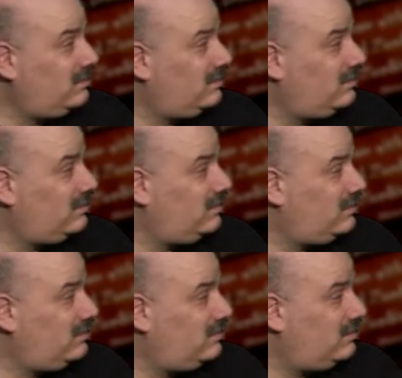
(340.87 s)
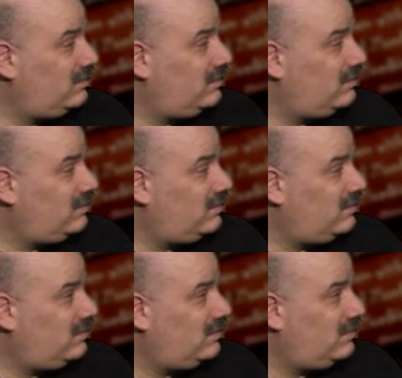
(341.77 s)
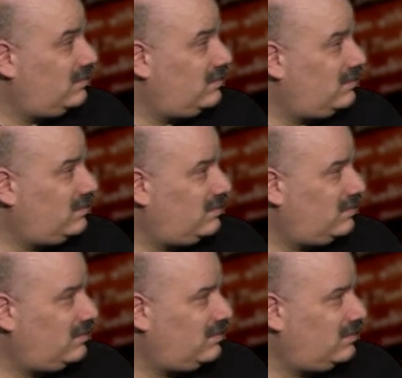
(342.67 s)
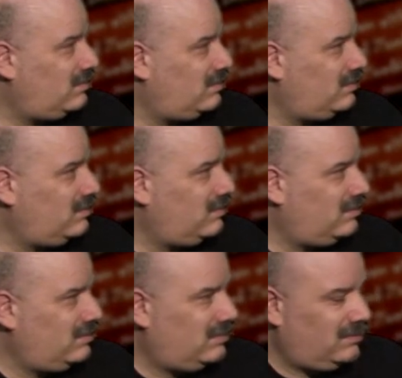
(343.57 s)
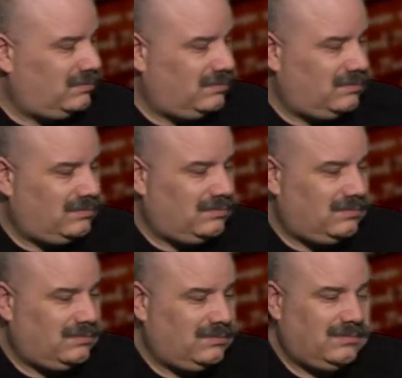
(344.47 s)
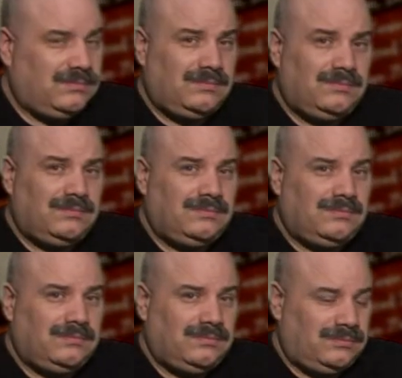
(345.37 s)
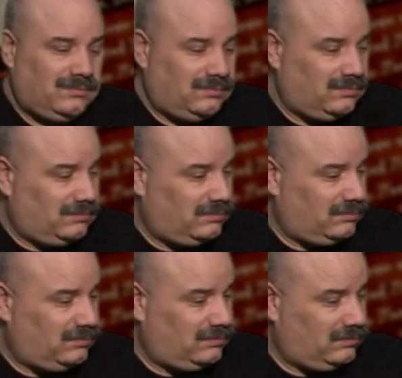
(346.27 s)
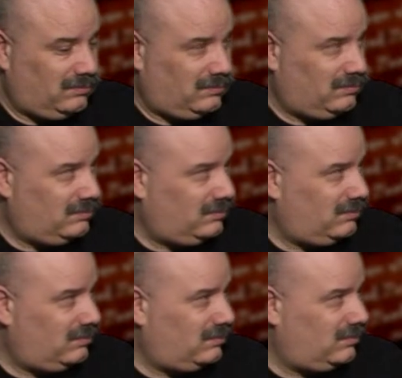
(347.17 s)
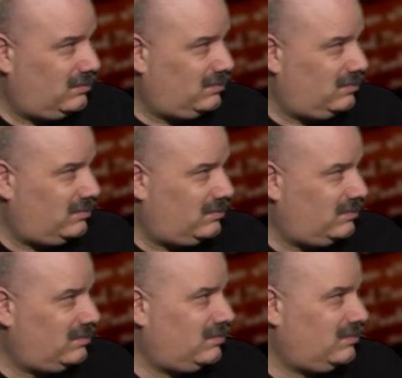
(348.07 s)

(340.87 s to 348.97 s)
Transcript: (silent)